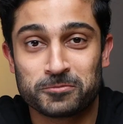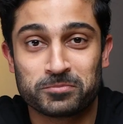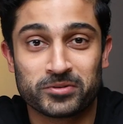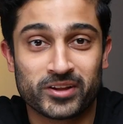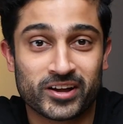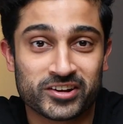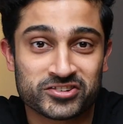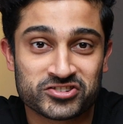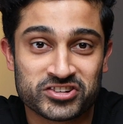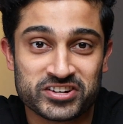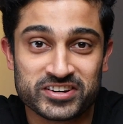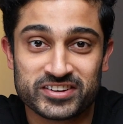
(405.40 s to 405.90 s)
So
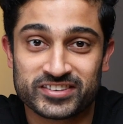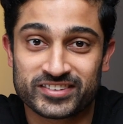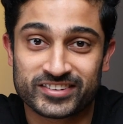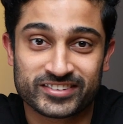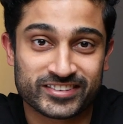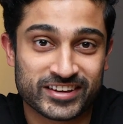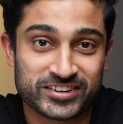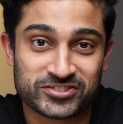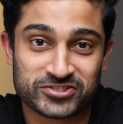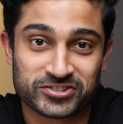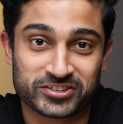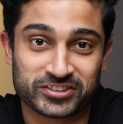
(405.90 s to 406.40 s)
blockchain is
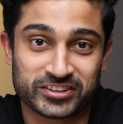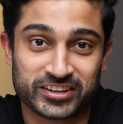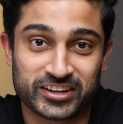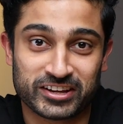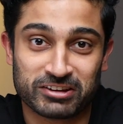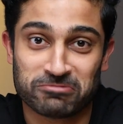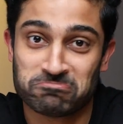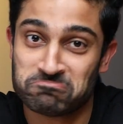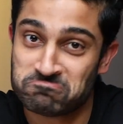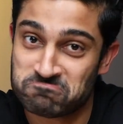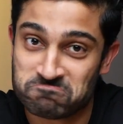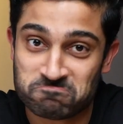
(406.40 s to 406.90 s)

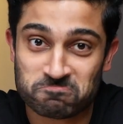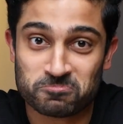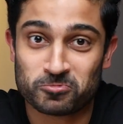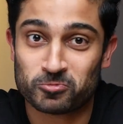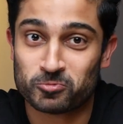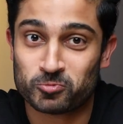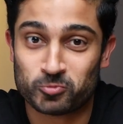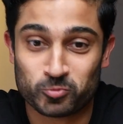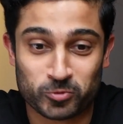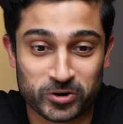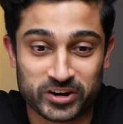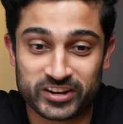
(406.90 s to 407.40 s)
essentially
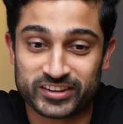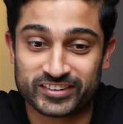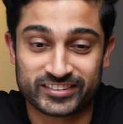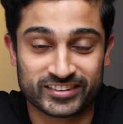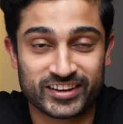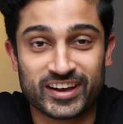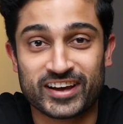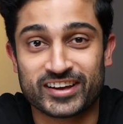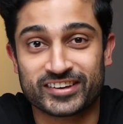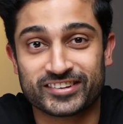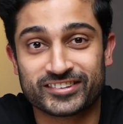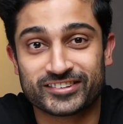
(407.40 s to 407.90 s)
what
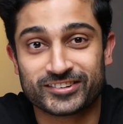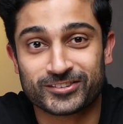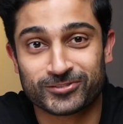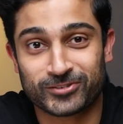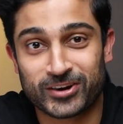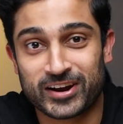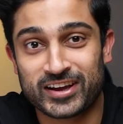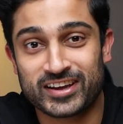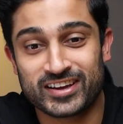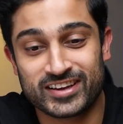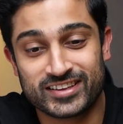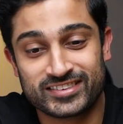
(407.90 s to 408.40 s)
it says,
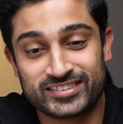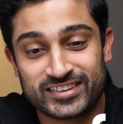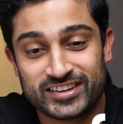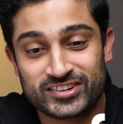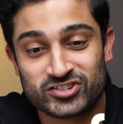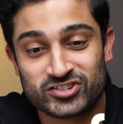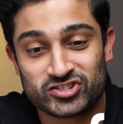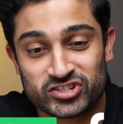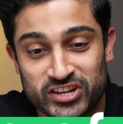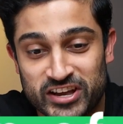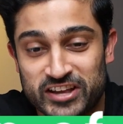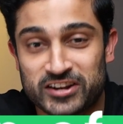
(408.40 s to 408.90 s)
right? It's
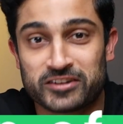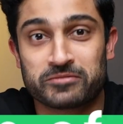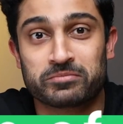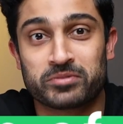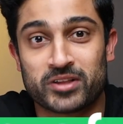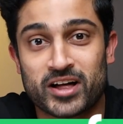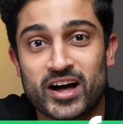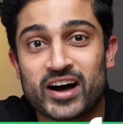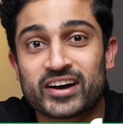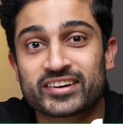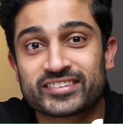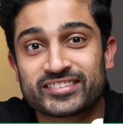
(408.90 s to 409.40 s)
a chain of
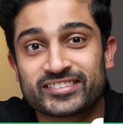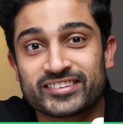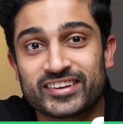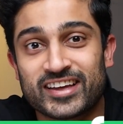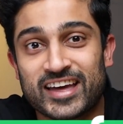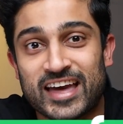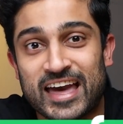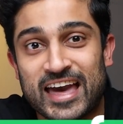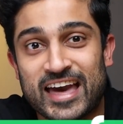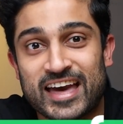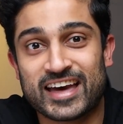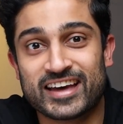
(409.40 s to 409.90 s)
blocks.
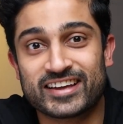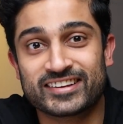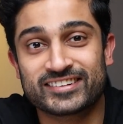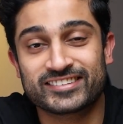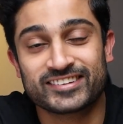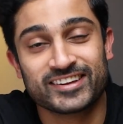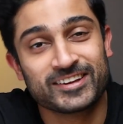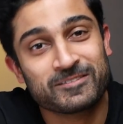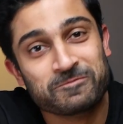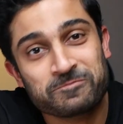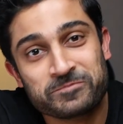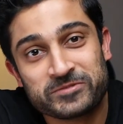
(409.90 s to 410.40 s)

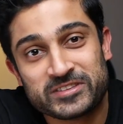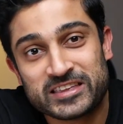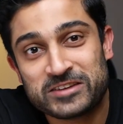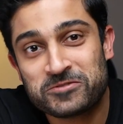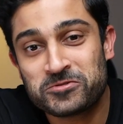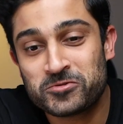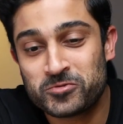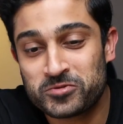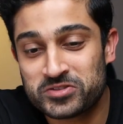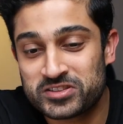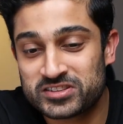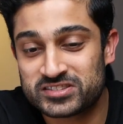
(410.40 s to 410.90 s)
And
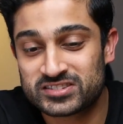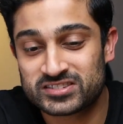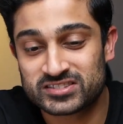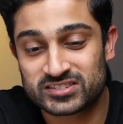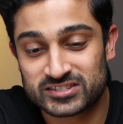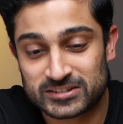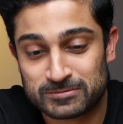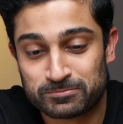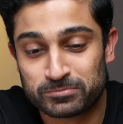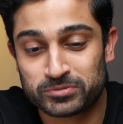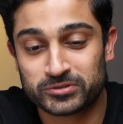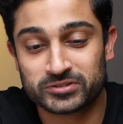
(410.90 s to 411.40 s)
even with its
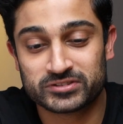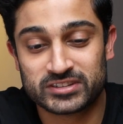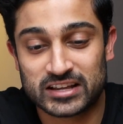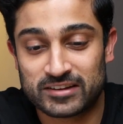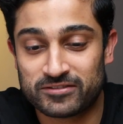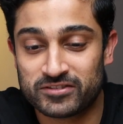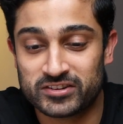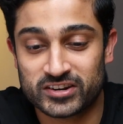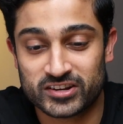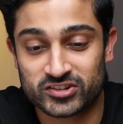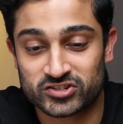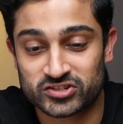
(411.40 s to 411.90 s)
simple
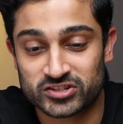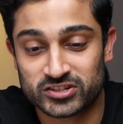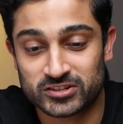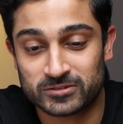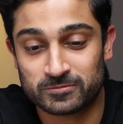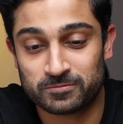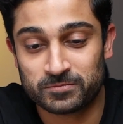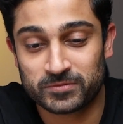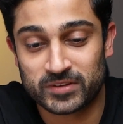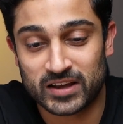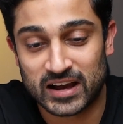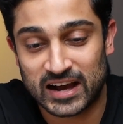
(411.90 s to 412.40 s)

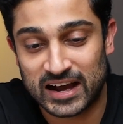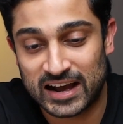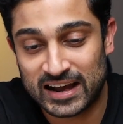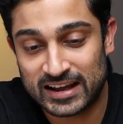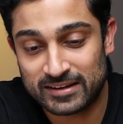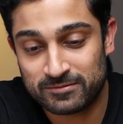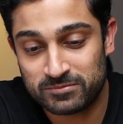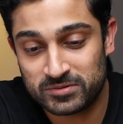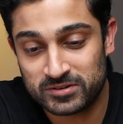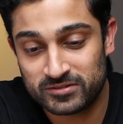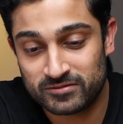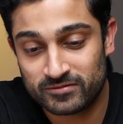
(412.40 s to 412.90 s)
definition,
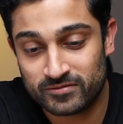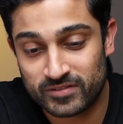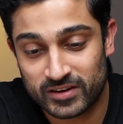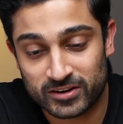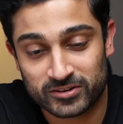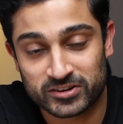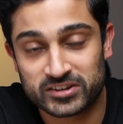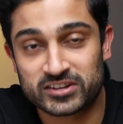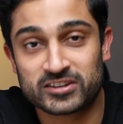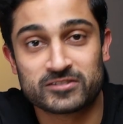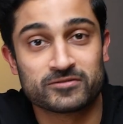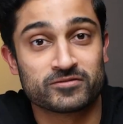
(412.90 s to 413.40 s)
I've been
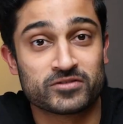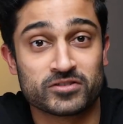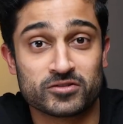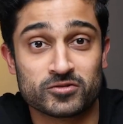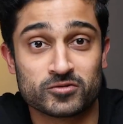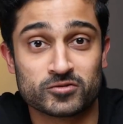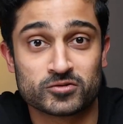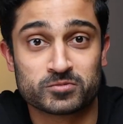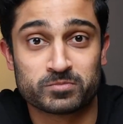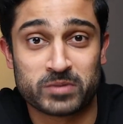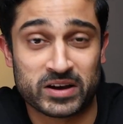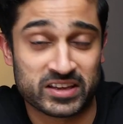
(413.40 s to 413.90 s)
very
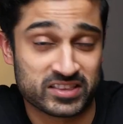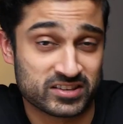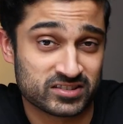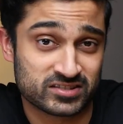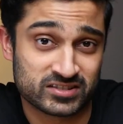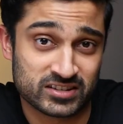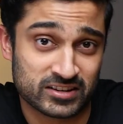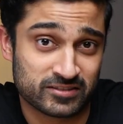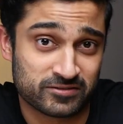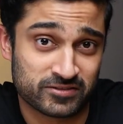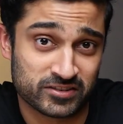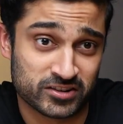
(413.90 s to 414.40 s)
confused by
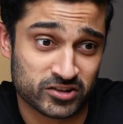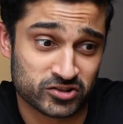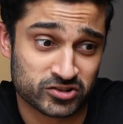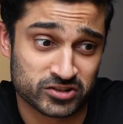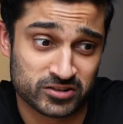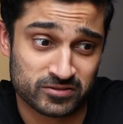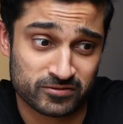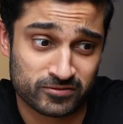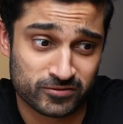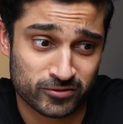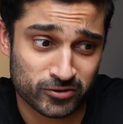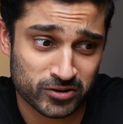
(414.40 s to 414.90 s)
this
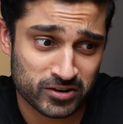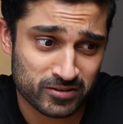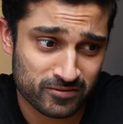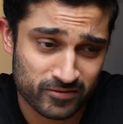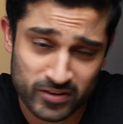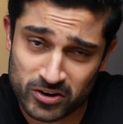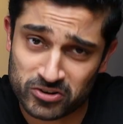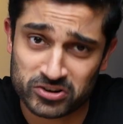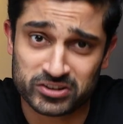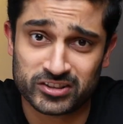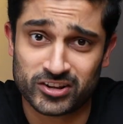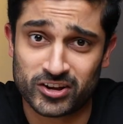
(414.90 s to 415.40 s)
definition for a
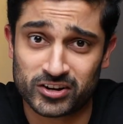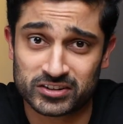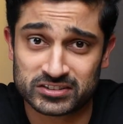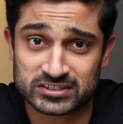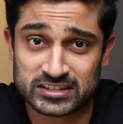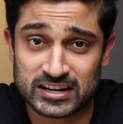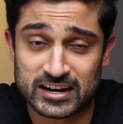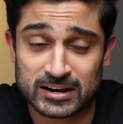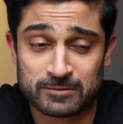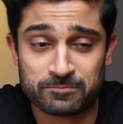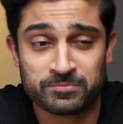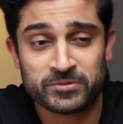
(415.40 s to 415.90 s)
very
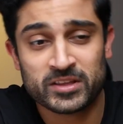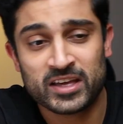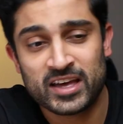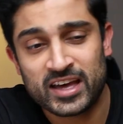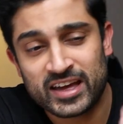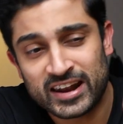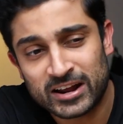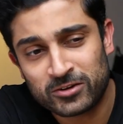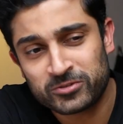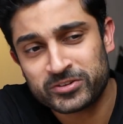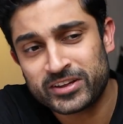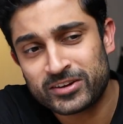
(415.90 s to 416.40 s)
long time.
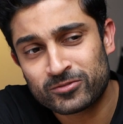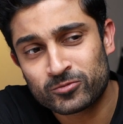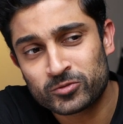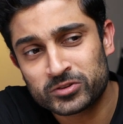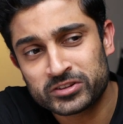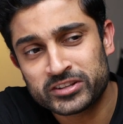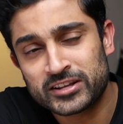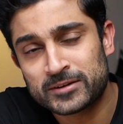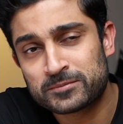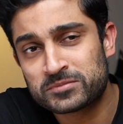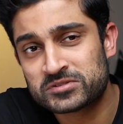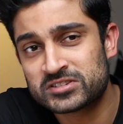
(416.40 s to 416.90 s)
And I would get
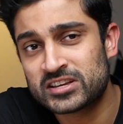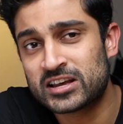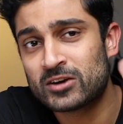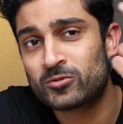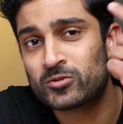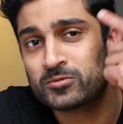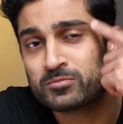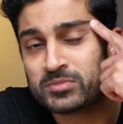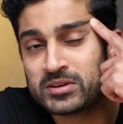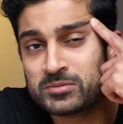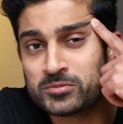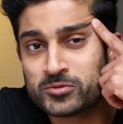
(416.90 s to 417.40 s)
really
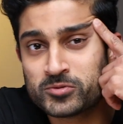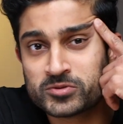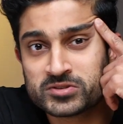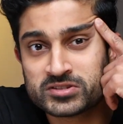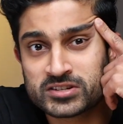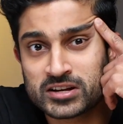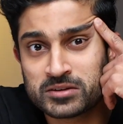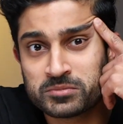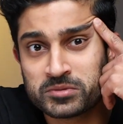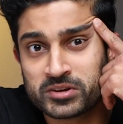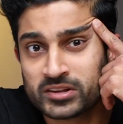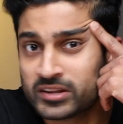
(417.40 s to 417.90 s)
upset when people
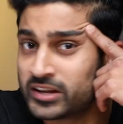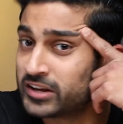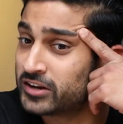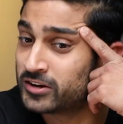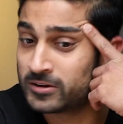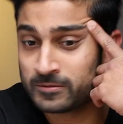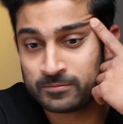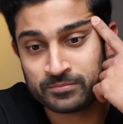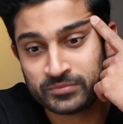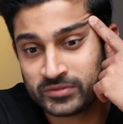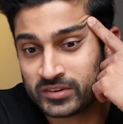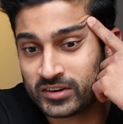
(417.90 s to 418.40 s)
would tell me,
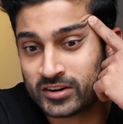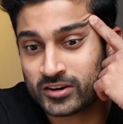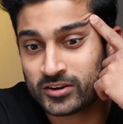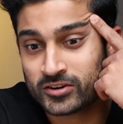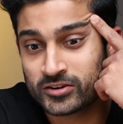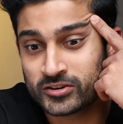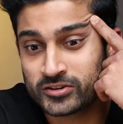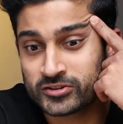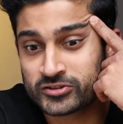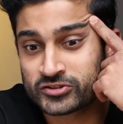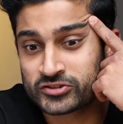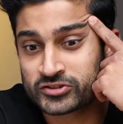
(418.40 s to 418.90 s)
like,
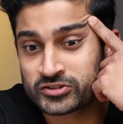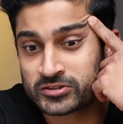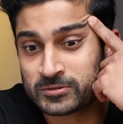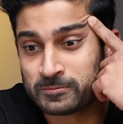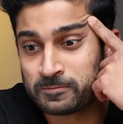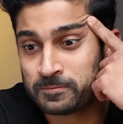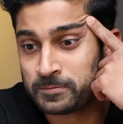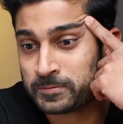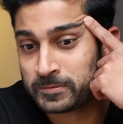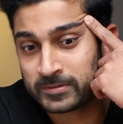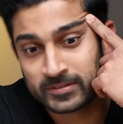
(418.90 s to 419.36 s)
Hirsch,